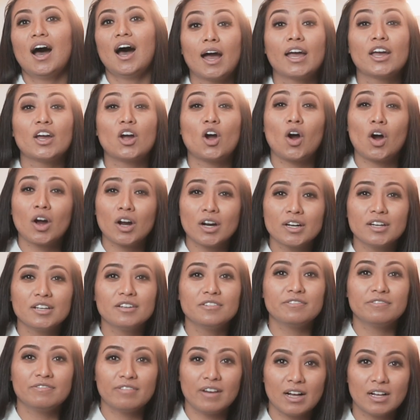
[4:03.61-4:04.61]
I already
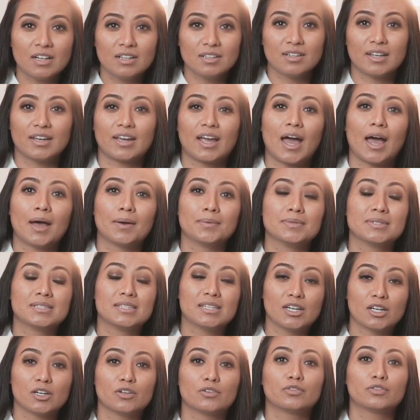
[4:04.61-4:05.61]
felt like I was
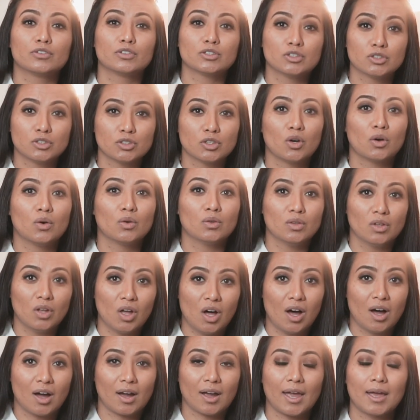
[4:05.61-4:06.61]
there for so
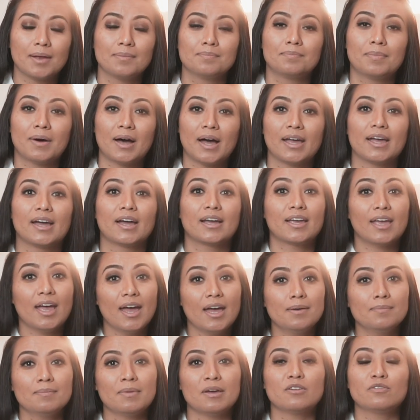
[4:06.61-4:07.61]
long, and by,
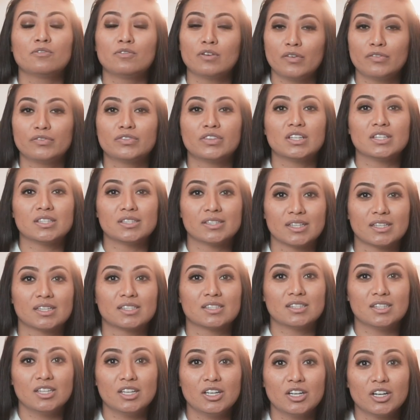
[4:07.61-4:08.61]
again, my 5th and
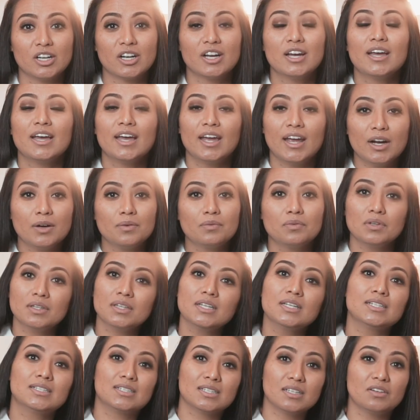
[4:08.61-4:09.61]
6th year, it
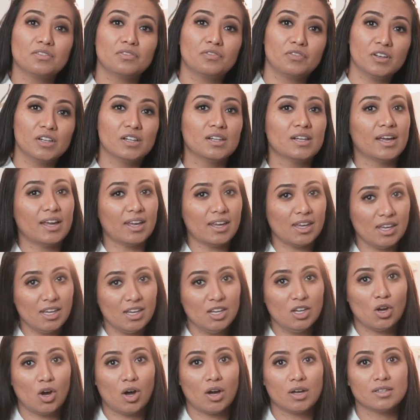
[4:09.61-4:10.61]
really did feel like
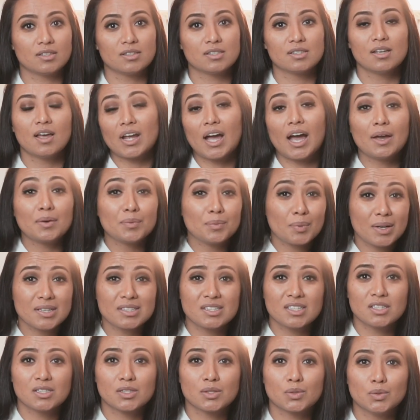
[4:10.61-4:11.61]
eons. I was
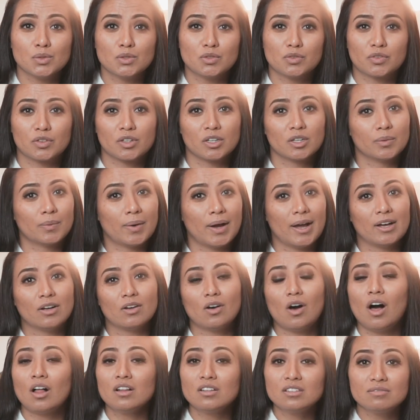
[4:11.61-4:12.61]
in school for a while.
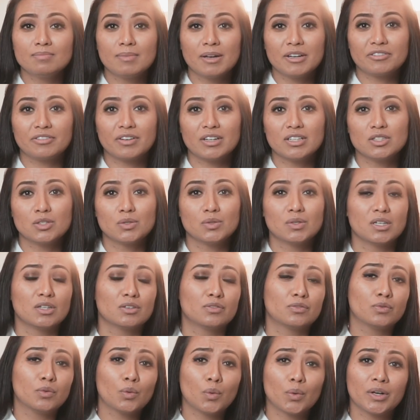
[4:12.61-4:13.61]
All of my friends who did
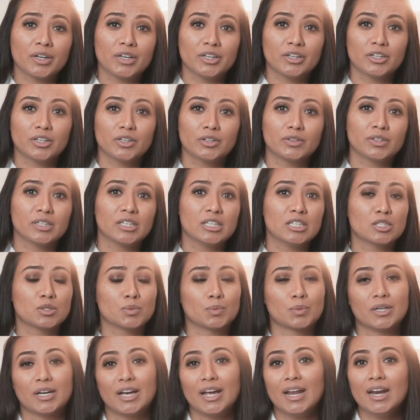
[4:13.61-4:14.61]
4-year degrees
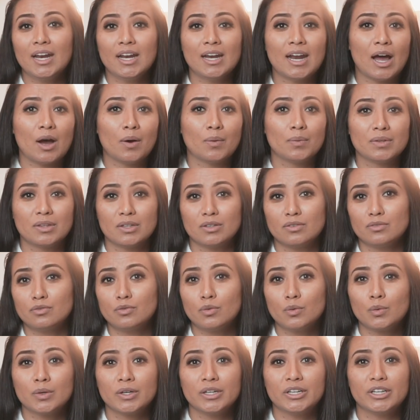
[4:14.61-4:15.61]
were in and out within
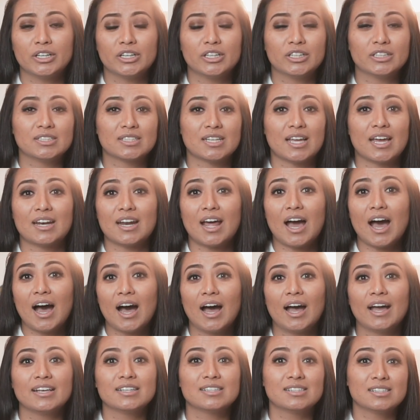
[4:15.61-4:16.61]
4 years, and
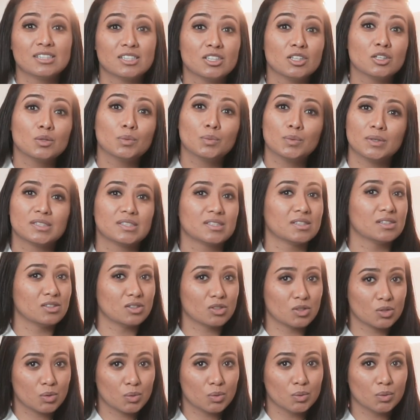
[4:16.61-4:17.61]
I still was in
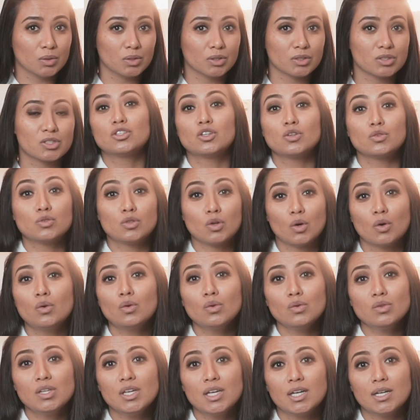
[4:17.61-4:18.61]
school. So don't
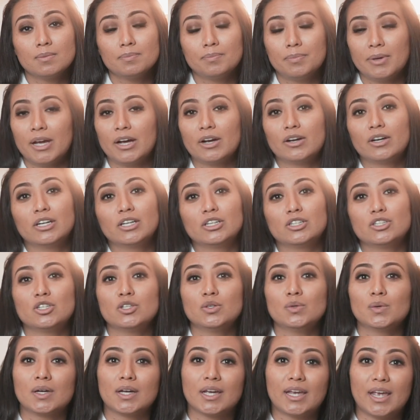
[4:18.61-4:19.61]
only compare it
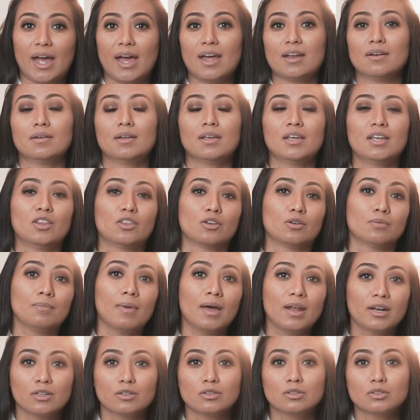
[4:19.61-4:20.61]
to, again, either
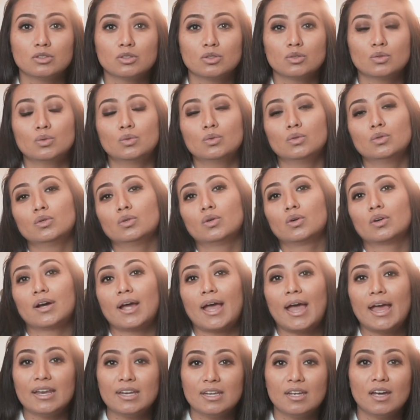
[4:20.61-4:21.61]
medical school or
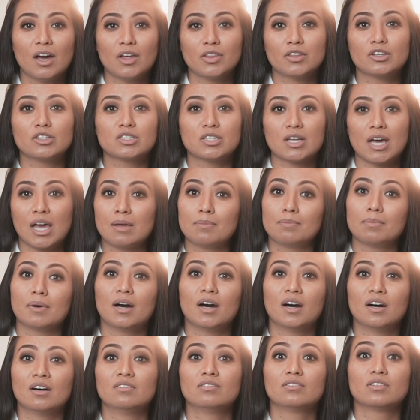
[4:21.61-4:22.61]
any other type
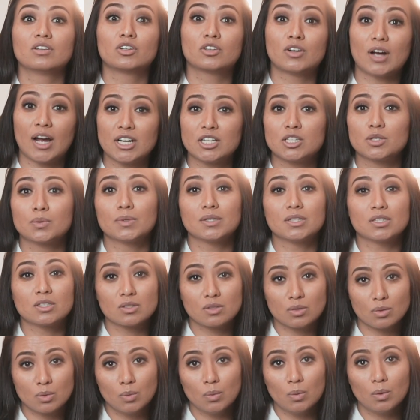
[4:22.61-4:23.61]
of graduate
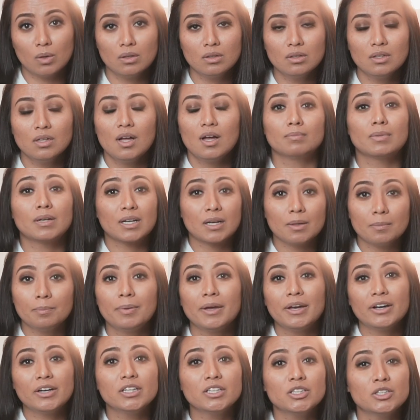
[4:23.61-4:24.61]
school, but
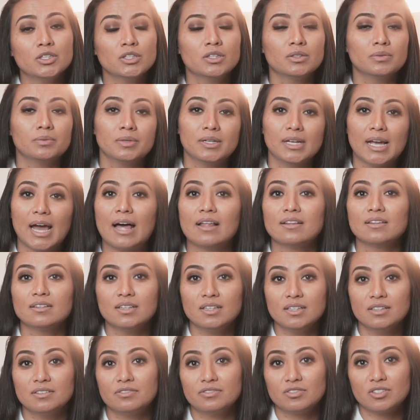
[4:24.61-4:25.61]
compare it to the
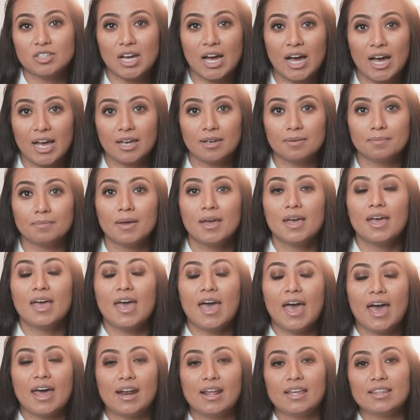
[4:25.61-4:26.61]
reality of time.
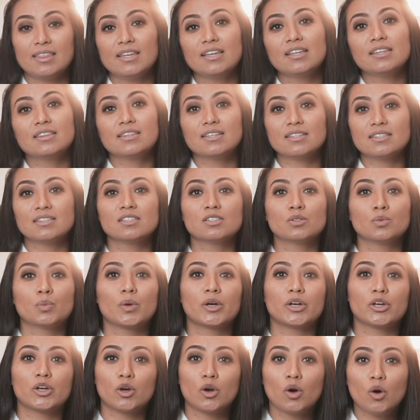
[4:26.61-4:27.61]
And I think this is
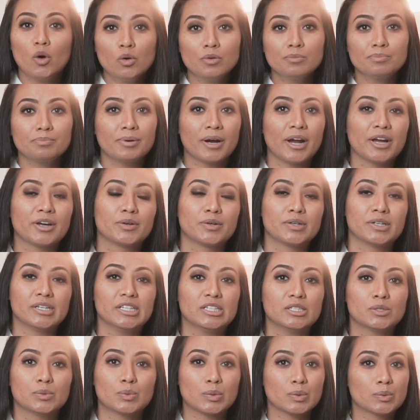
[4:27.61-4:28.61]
where your own
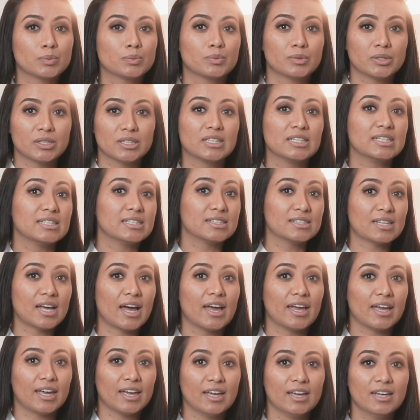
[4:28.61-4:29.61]
priorities will really
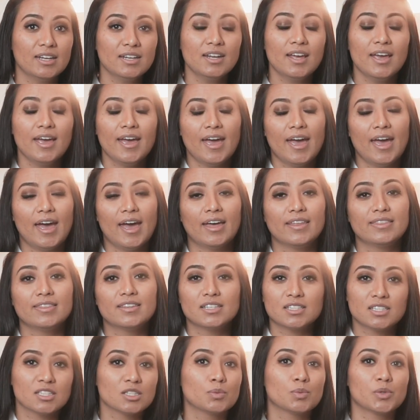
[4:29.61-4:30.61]
set in, and
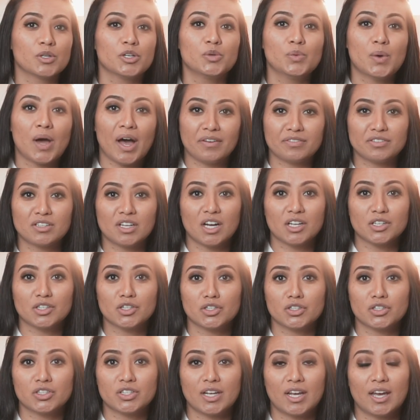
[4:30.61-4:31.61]
this is where you have to
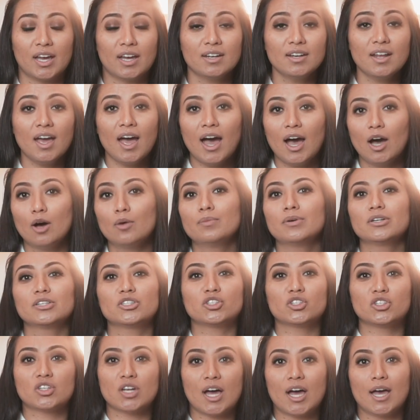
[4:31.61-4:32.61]
understand how
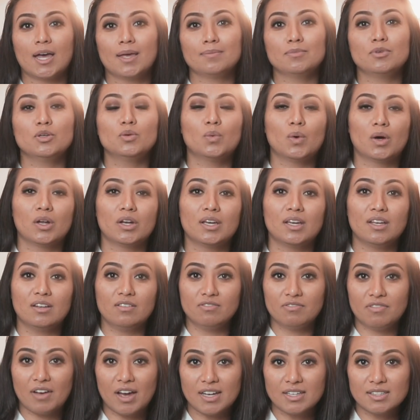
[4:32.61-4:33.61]
much time you want to
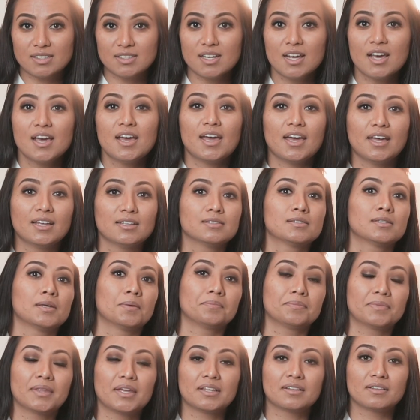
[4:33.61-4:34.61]
invest in
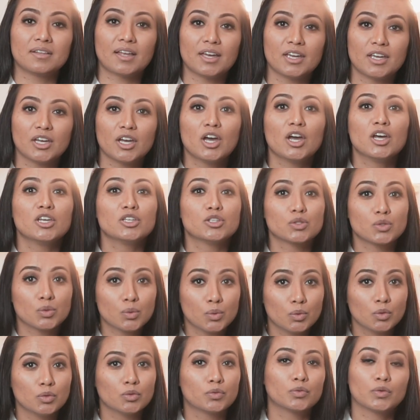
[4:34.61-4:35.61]
something like
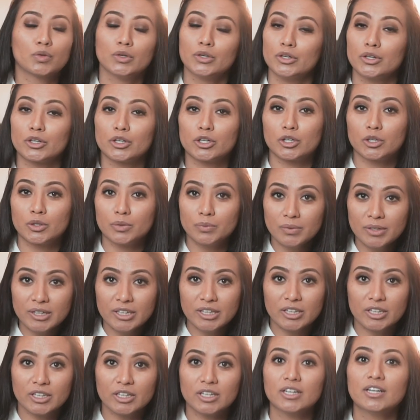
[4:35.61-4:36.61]
school for your
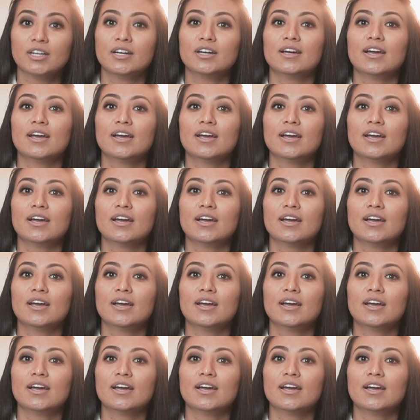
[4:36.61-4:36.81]
career